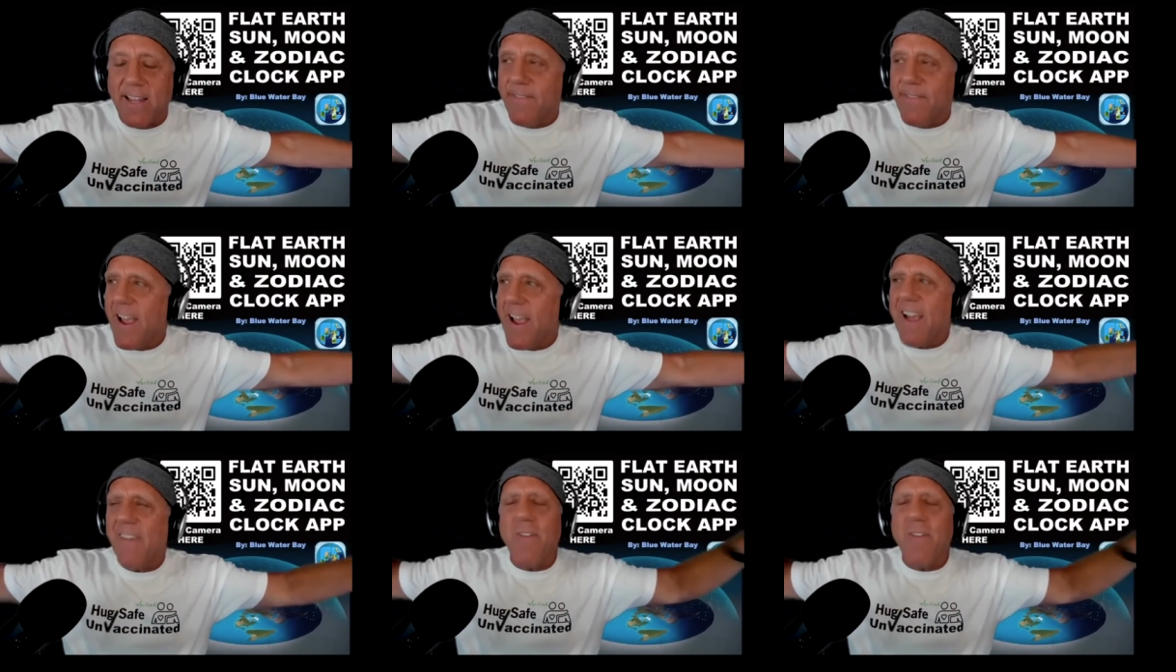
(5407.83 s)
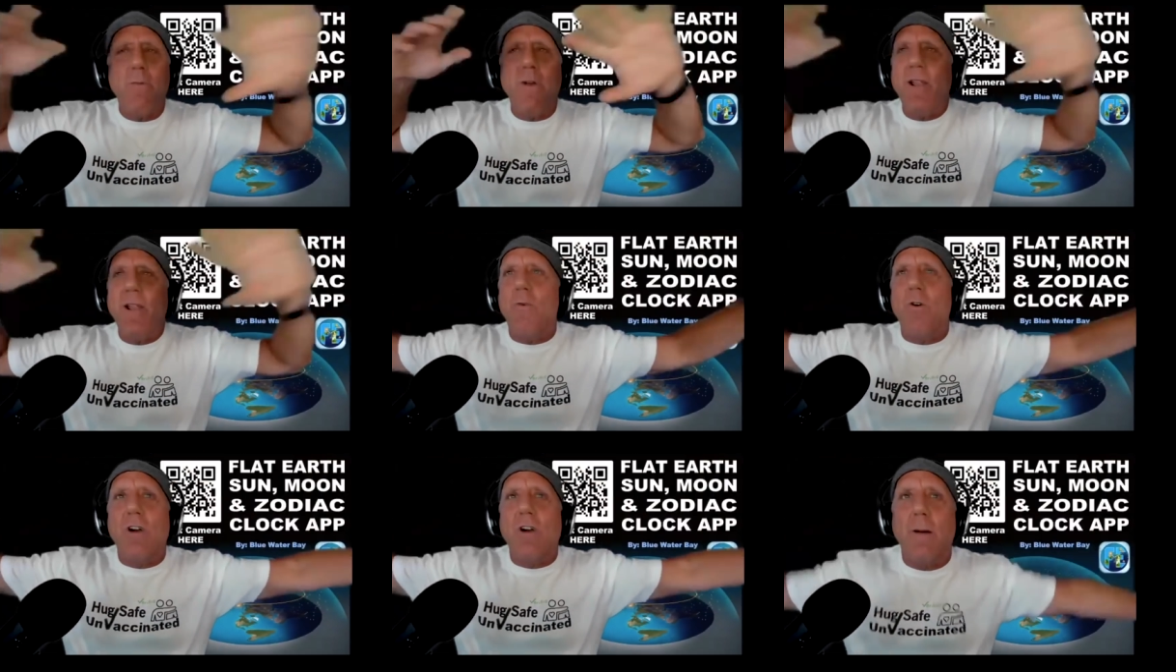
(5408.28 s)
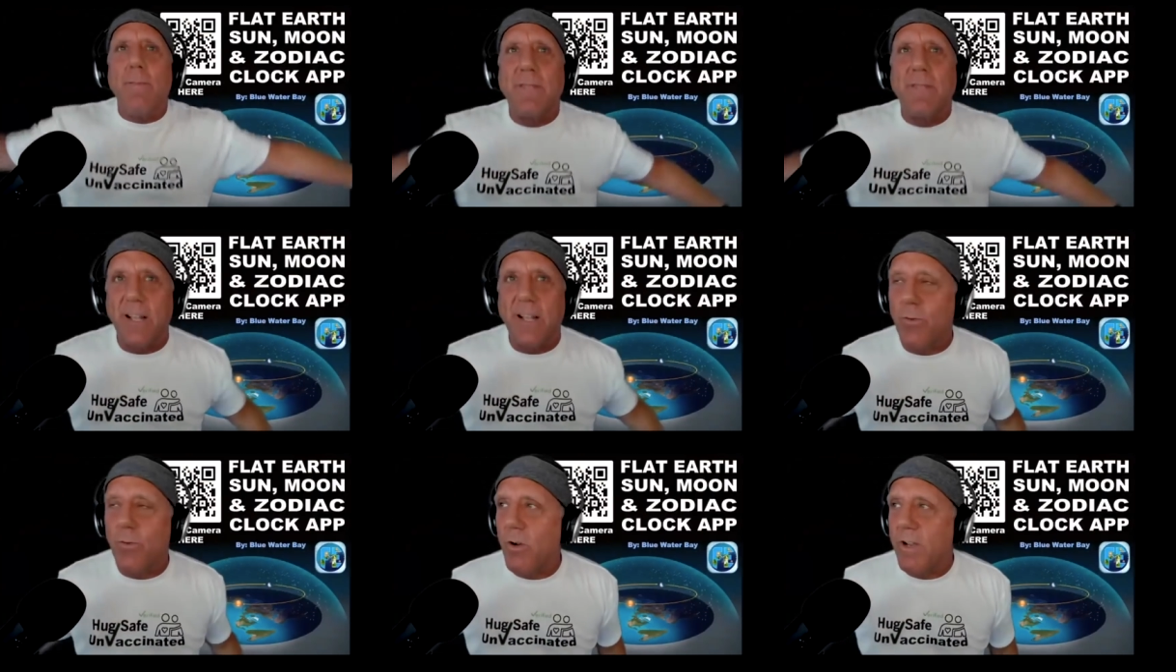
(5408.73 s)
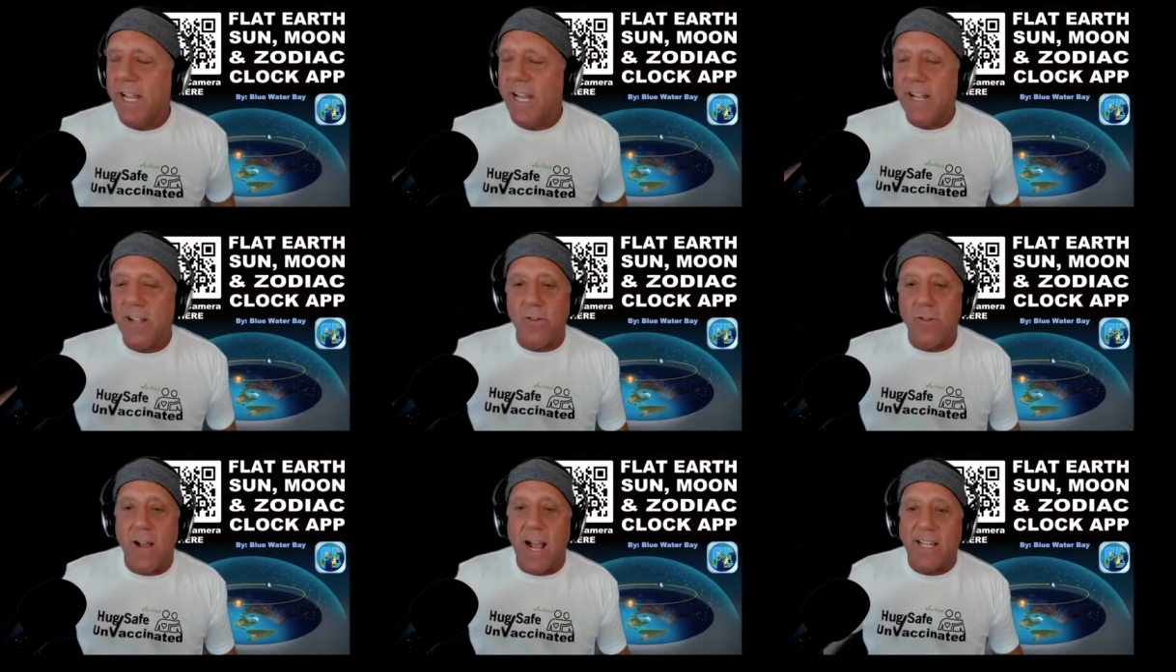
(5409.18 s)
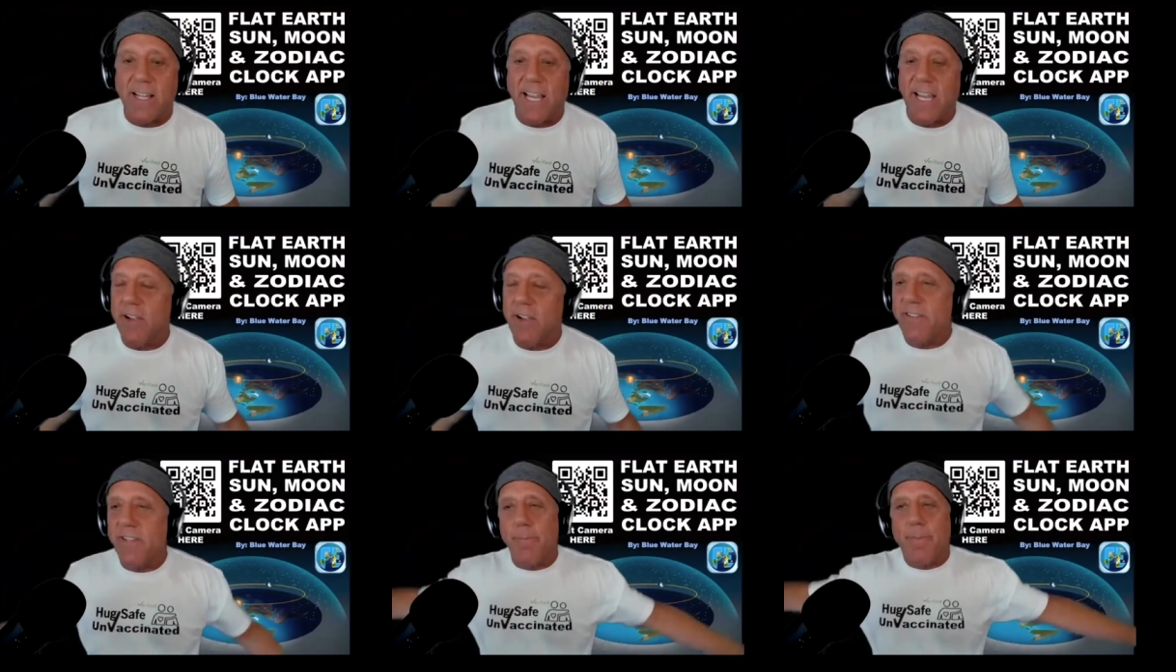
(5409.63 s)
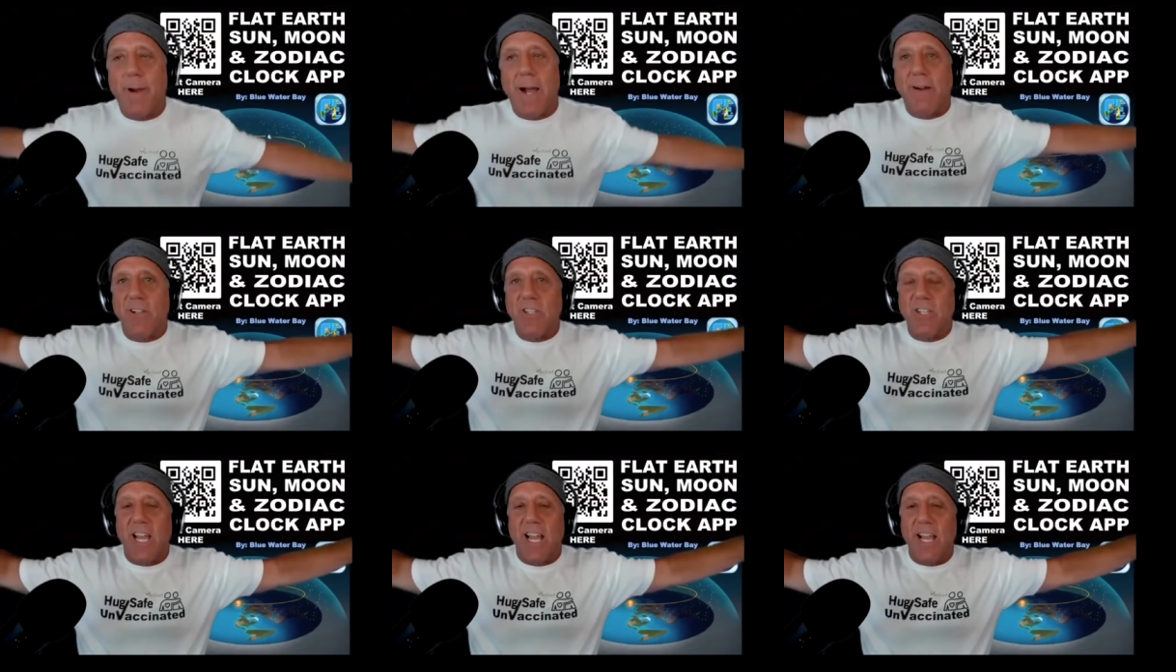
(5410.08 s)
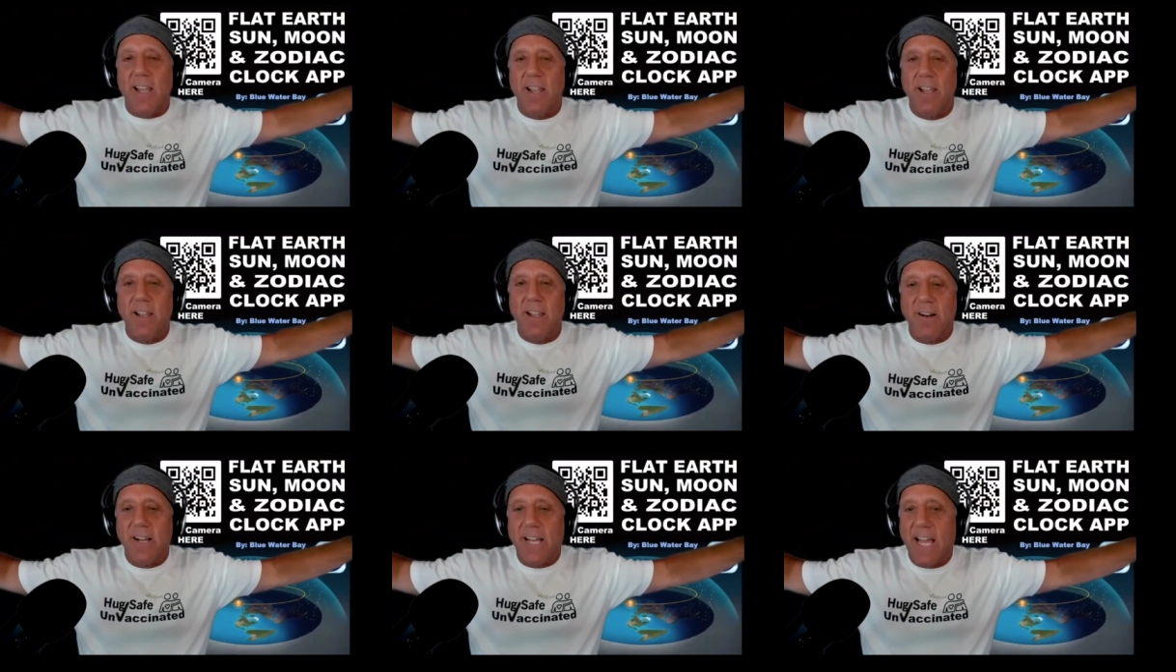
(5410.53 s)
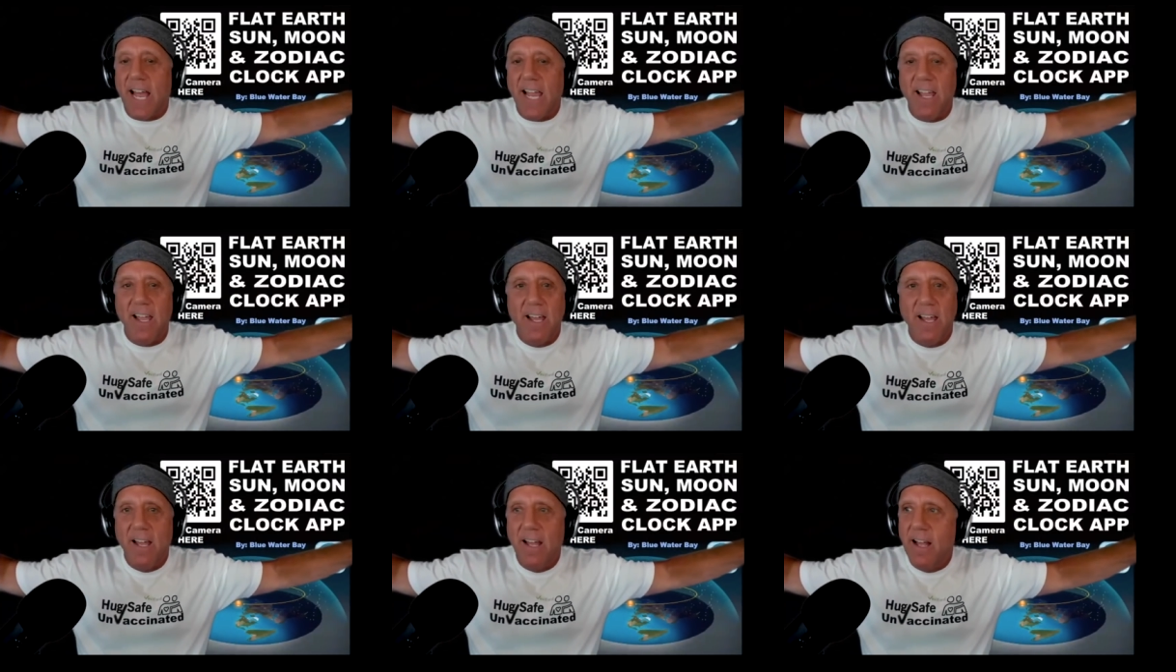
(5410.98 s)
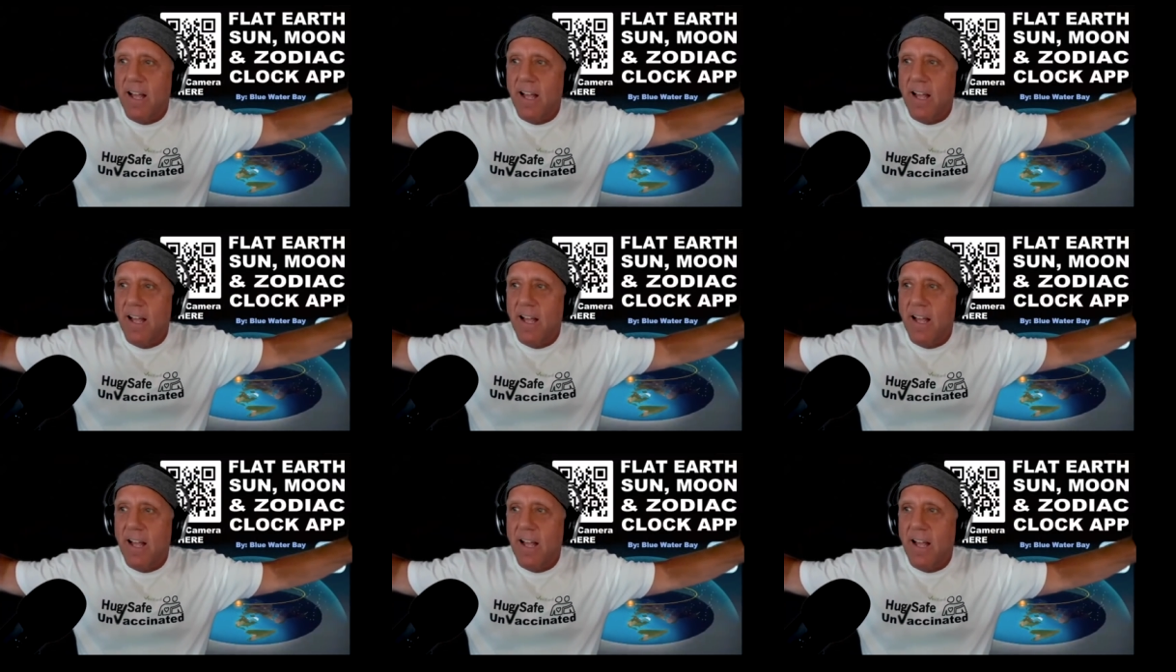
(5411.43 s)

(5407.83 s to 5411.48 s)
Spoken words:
If everybody woke up and says, we're only interacting using Pirate Chain, okay?